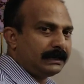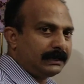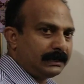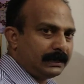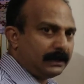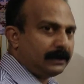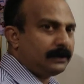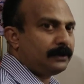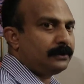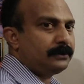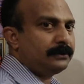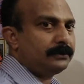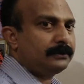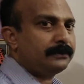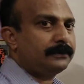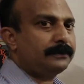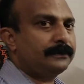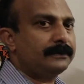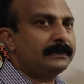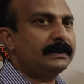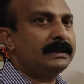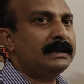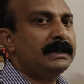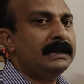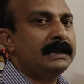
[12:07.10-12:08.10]

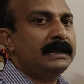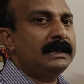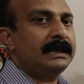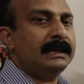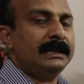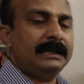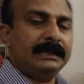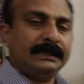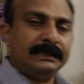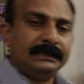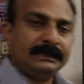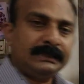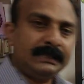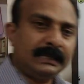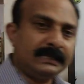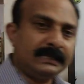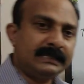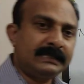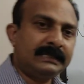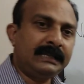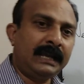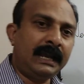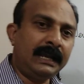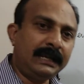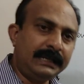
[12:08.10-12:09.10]
Now, the
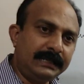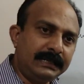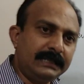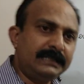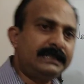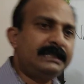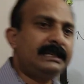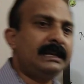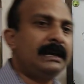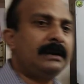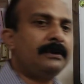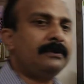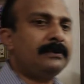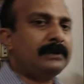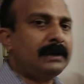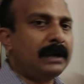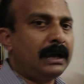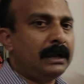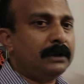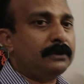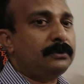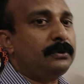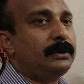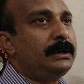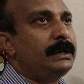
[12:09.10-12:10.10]
scientists have
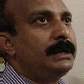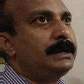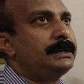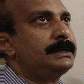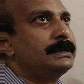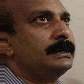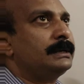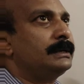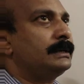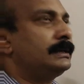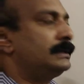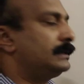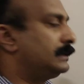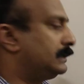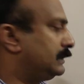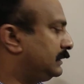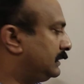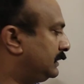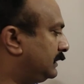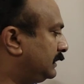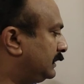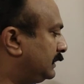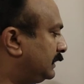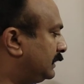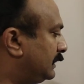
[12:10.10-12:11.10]
calculated
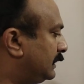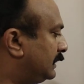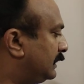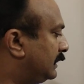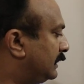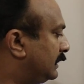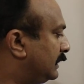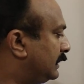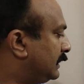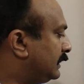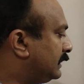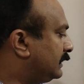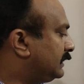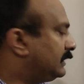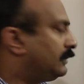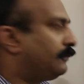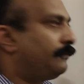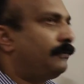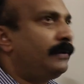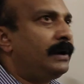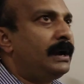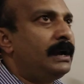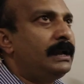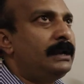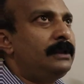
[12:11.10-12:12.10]
the
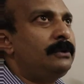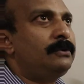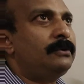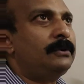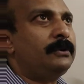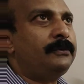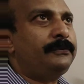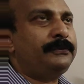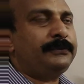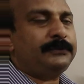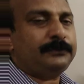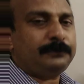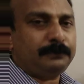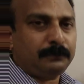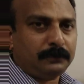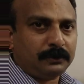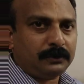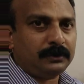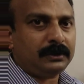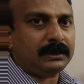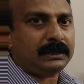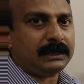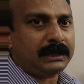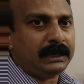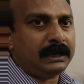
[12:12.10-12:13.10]
value of
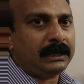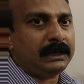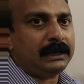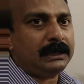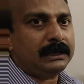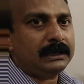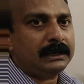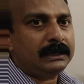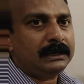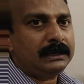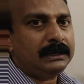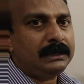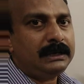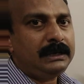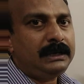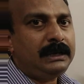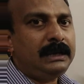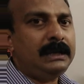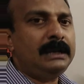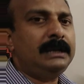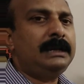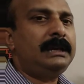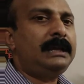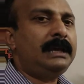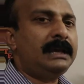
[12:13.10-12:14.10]
small k
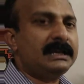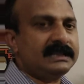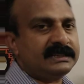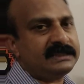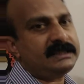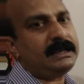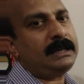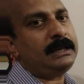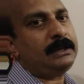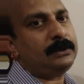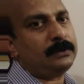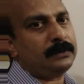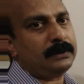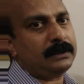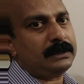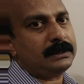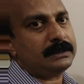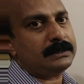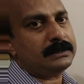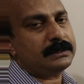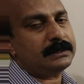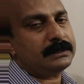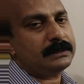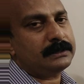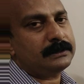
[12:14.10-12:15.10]
in SI
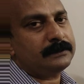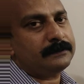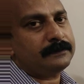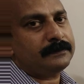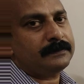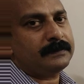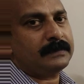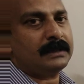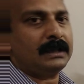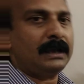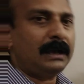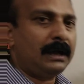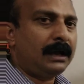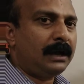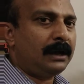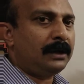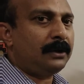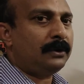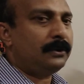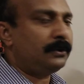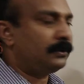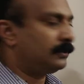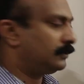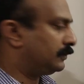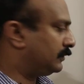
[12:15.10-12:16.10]
unit.
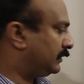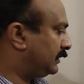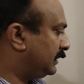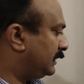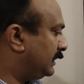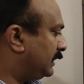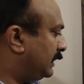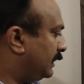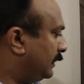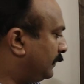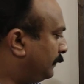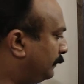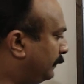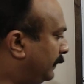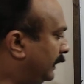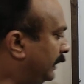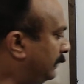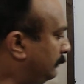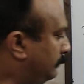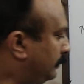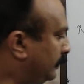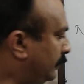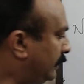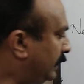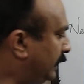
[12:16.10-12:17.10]
How?
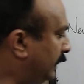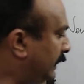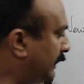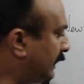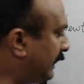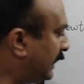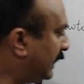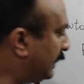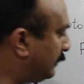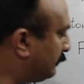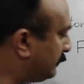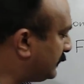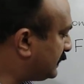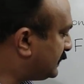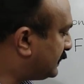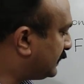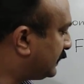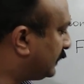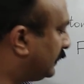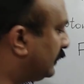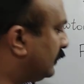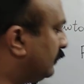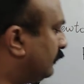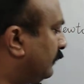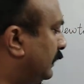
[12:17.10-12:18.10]
By putting m is
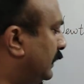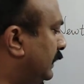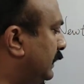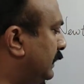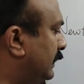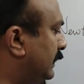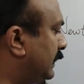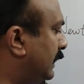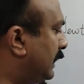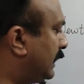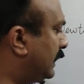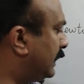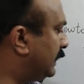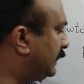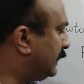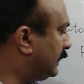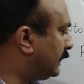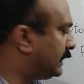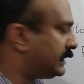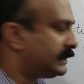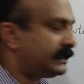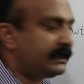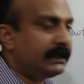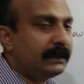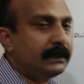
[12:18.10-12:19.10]
equal to 1 and a
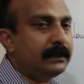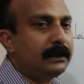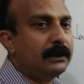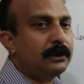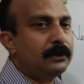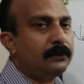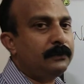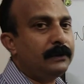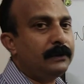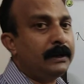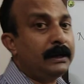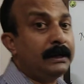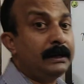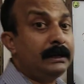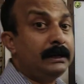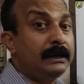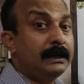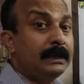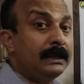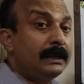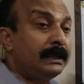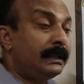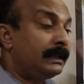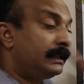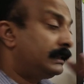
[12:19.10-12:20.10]
is equal to
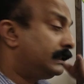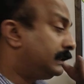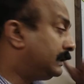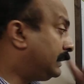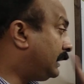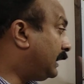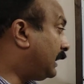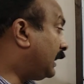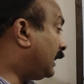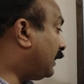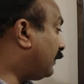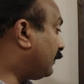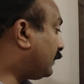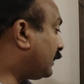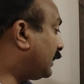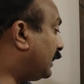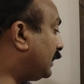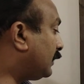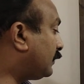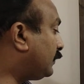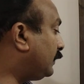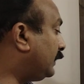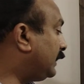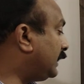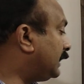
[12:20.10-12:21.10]
1, they have
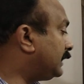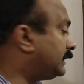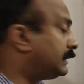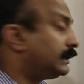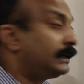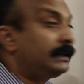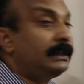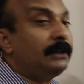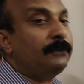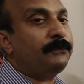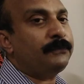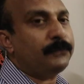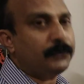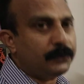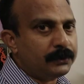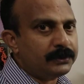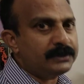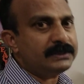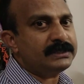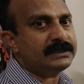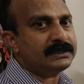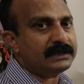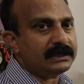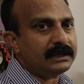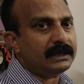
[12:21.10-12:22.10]
calculated the
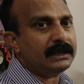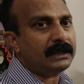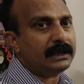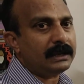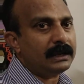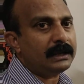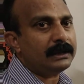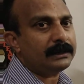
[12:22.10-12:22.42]
force